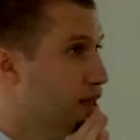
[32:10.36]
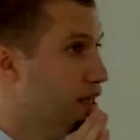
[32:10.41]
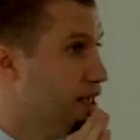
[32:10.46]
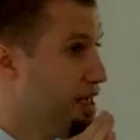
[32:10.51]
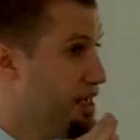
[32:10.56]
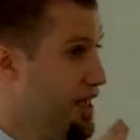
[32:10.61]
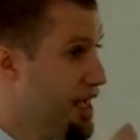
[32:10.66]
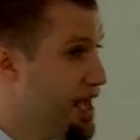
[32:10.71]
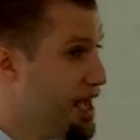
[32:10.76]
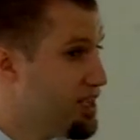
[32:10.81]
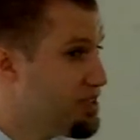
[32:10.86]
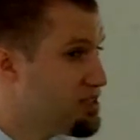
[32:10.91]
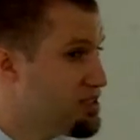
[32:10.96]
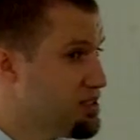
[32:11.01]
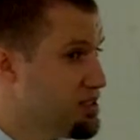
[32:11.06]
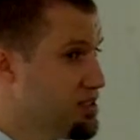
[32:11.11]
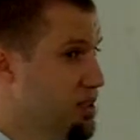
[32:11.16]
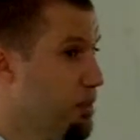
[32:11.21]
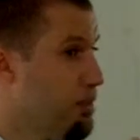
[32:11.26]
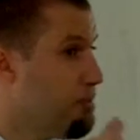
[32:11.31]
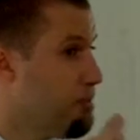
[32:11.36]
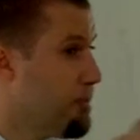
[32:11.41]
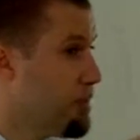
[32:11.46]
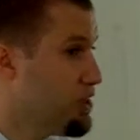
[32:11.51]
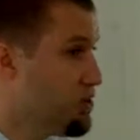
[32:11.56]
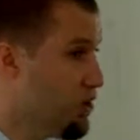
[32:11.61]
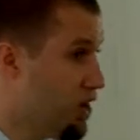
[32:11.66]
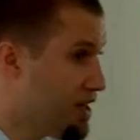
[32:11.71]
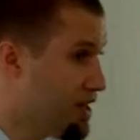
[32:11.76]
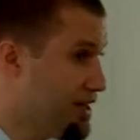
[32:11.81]
Yes, but
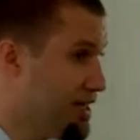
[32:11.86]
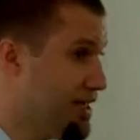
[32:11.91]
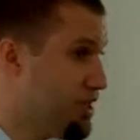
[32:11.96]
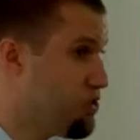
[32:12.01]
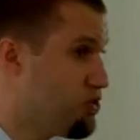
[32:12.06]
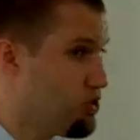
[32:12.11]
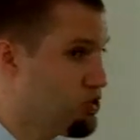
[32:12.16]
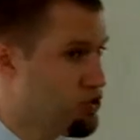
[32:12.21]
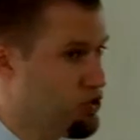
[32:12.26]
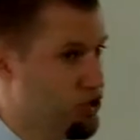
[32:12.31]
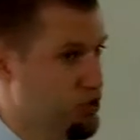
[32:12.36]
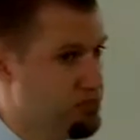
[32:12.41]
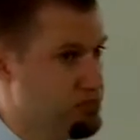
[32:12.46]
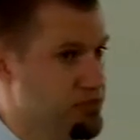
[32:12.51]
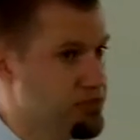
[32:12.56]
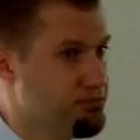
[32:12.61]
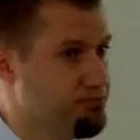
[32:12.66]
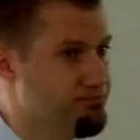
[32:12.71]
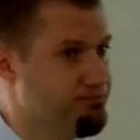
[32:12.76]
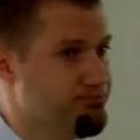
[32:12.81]
not in literal terms.